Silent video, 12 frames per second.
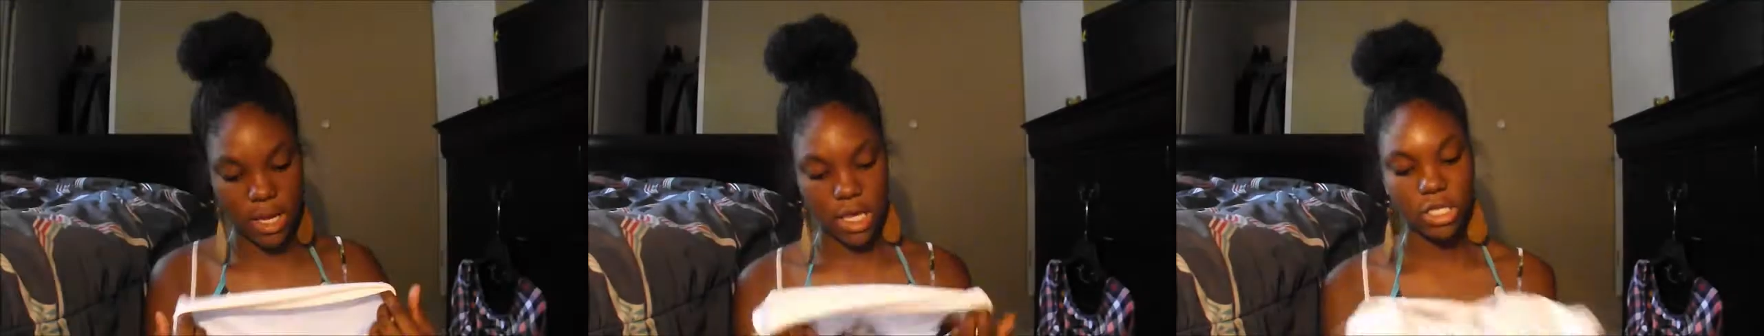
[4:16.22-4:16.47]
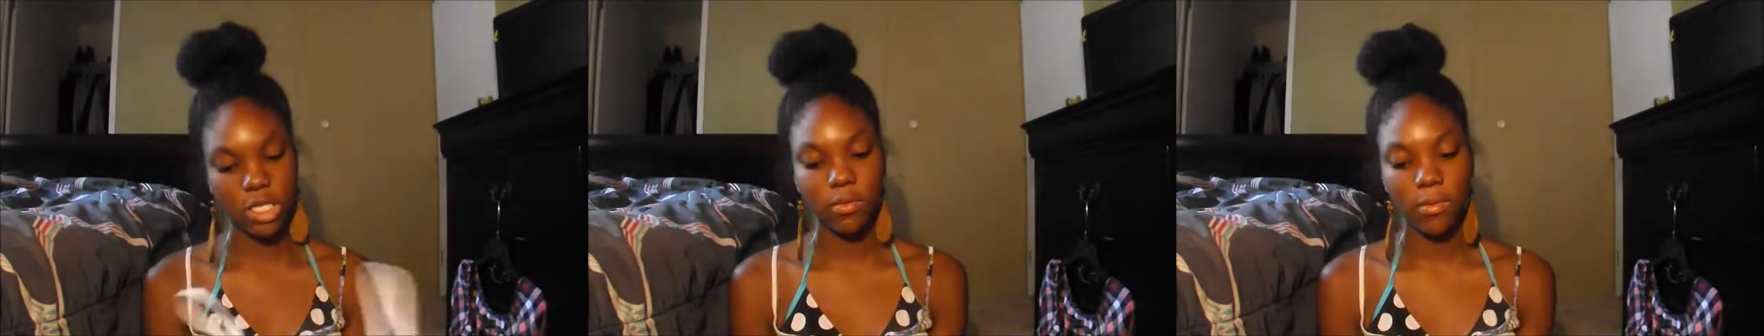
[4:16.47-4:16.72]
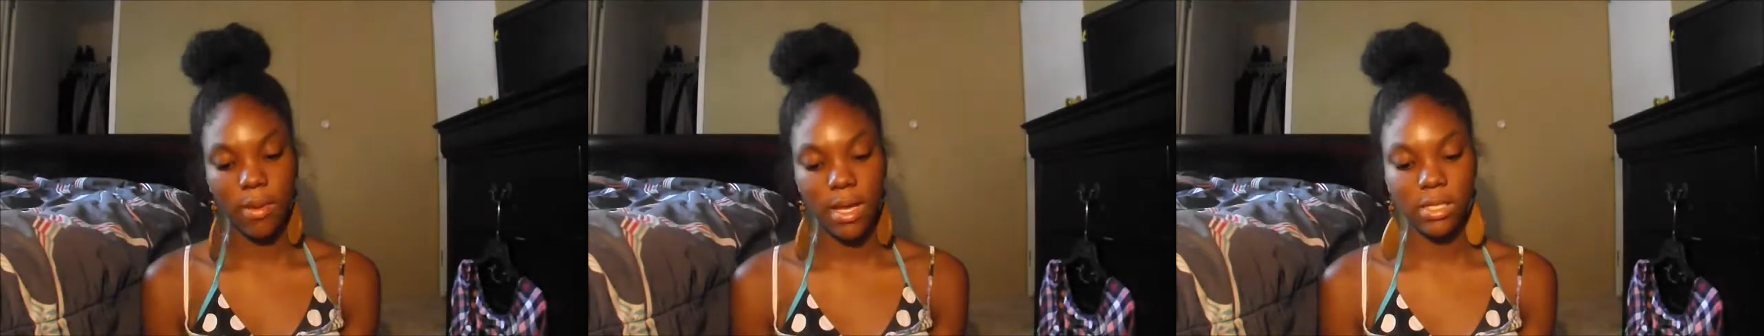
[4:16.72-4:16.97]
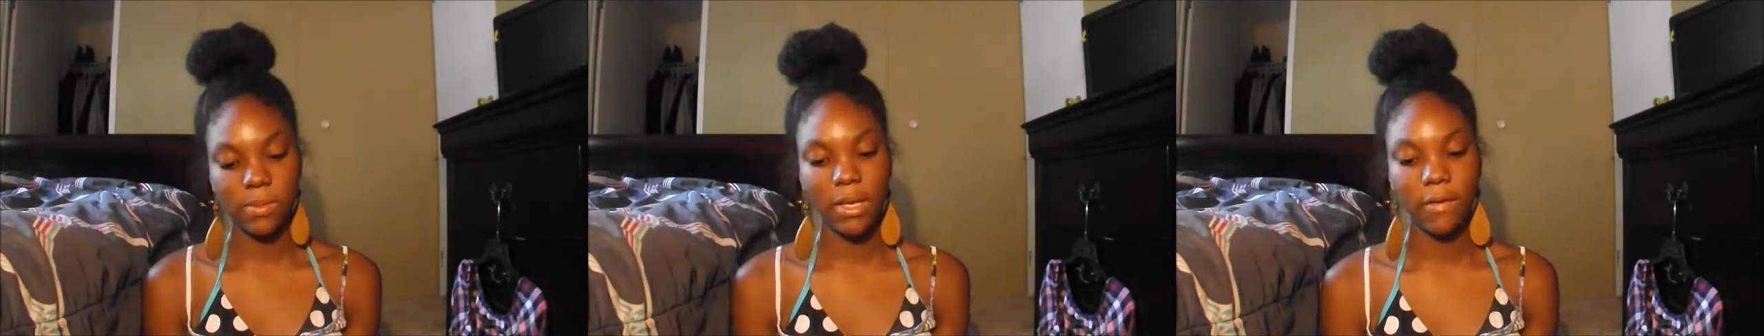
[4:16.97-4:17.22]
it just
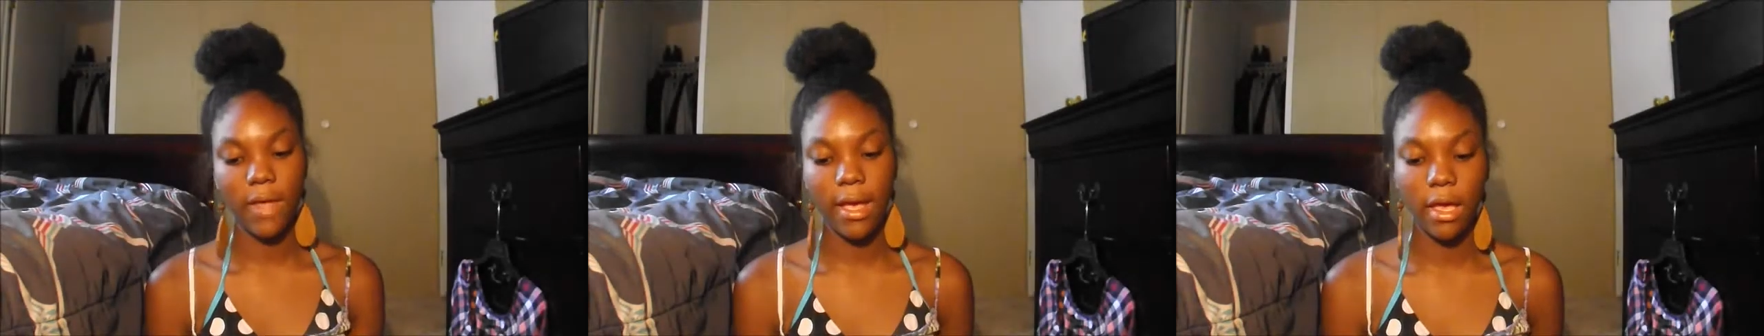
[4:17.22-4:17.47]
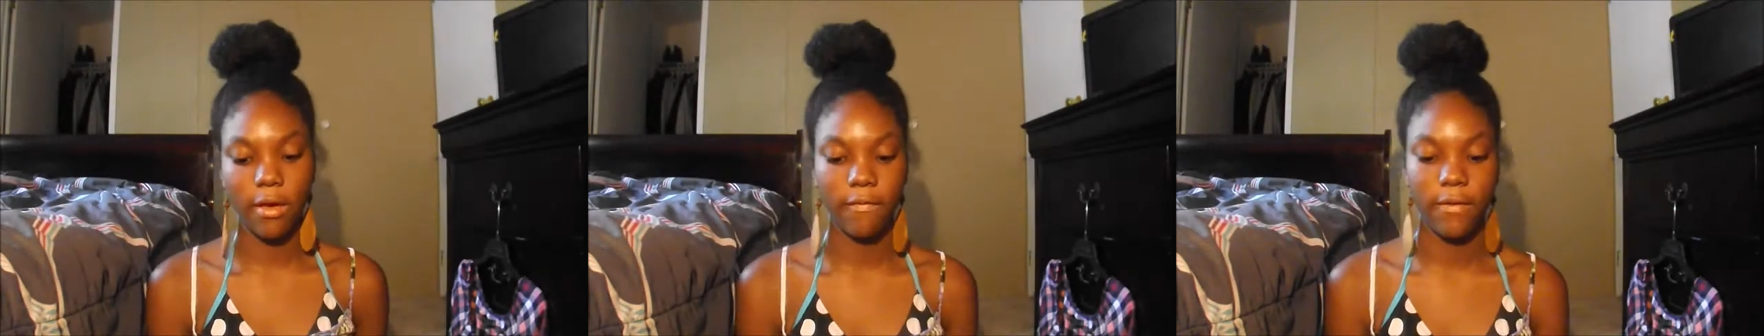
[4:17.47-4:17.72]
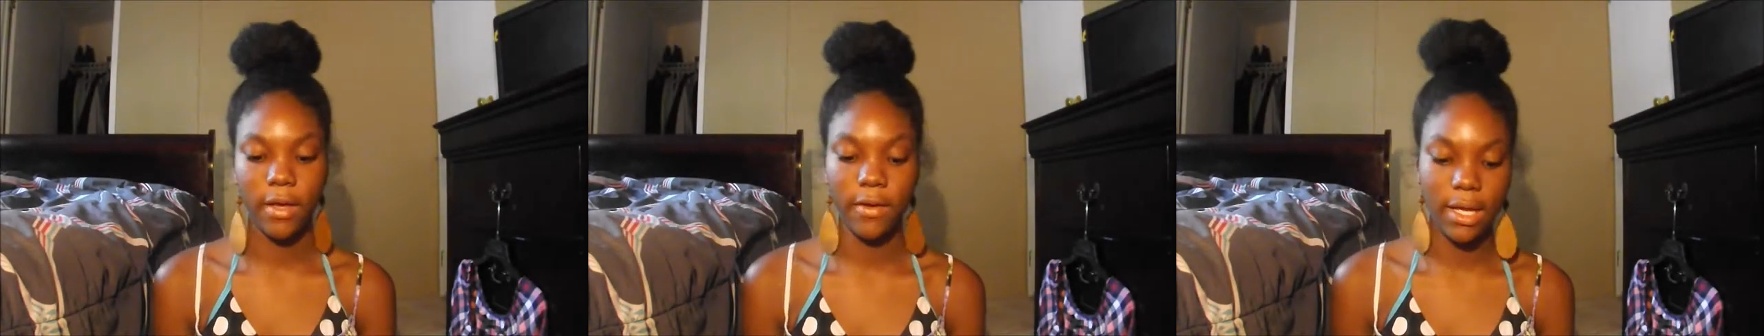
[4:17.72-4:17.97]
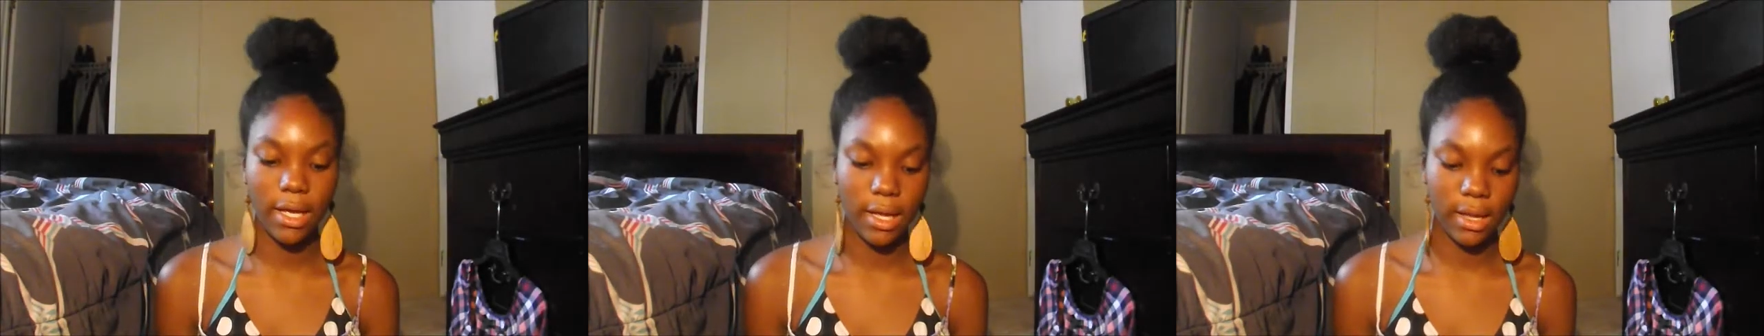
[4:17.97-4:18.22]
reminds me of like a
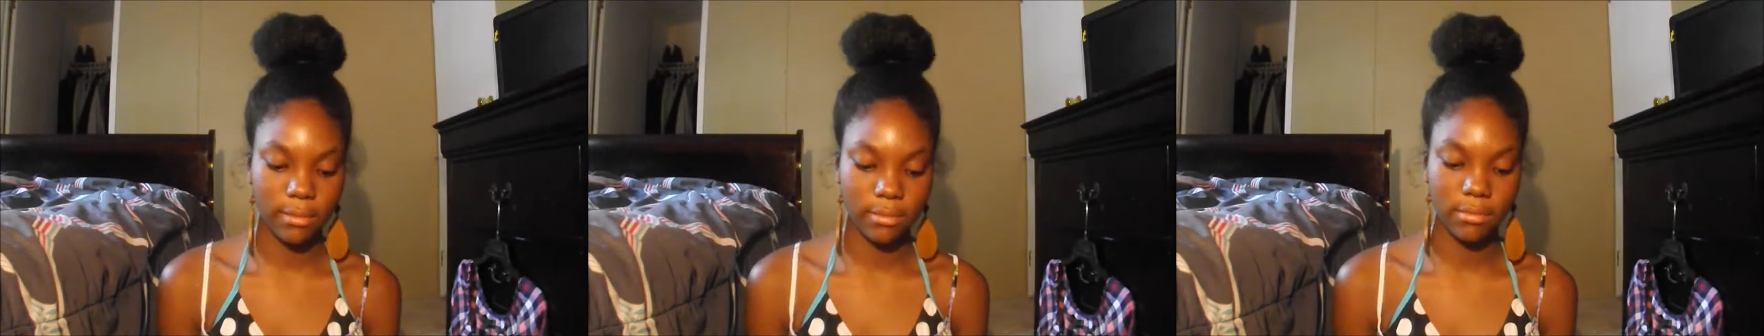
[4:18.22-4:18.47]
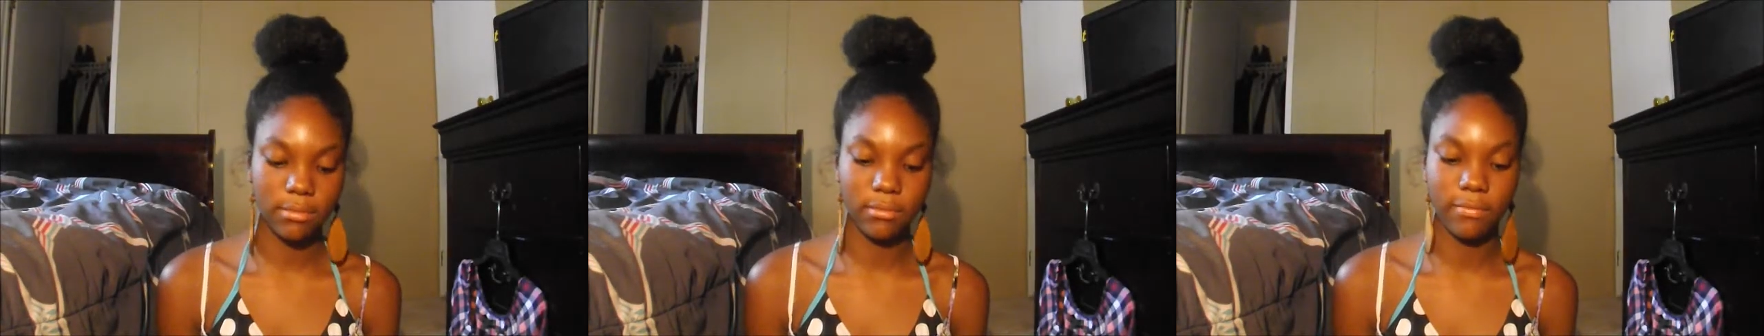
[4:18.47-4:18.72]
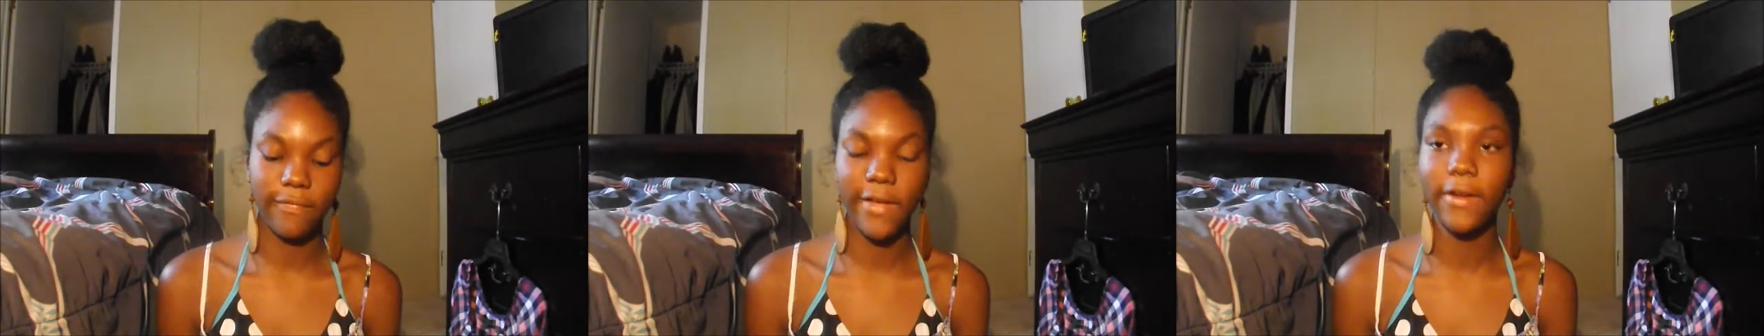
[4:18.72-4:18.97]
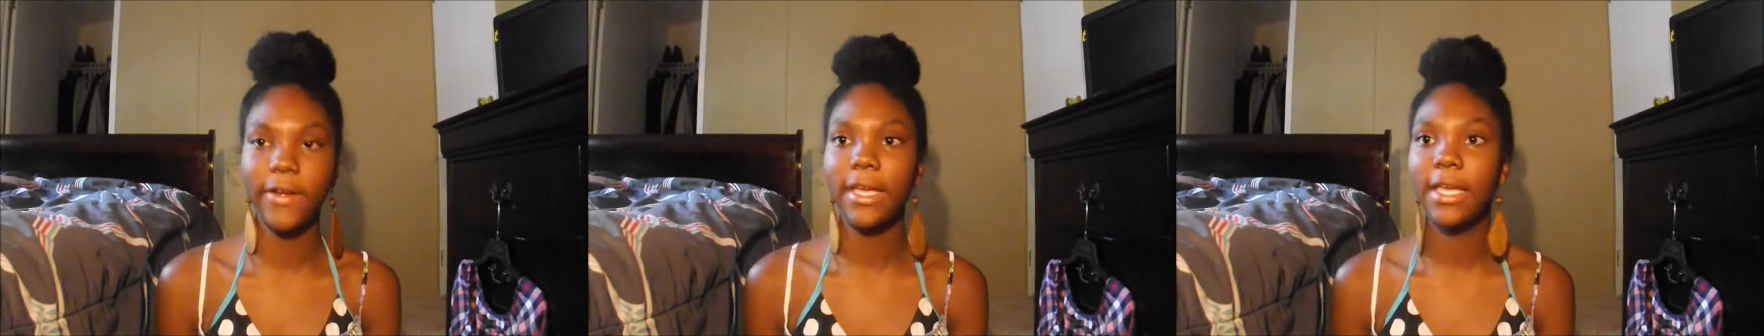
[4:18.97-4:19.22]

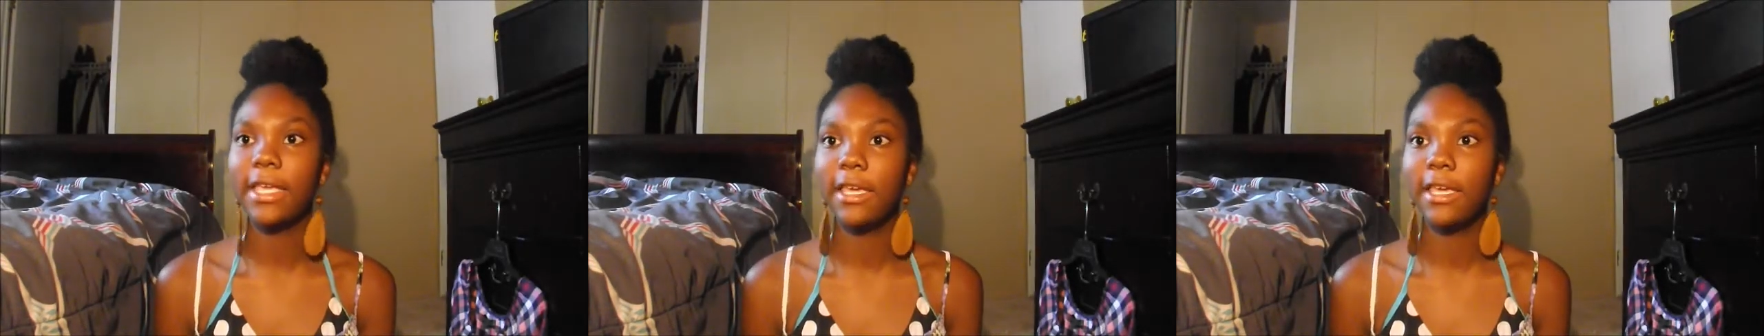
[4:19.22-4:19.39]
very,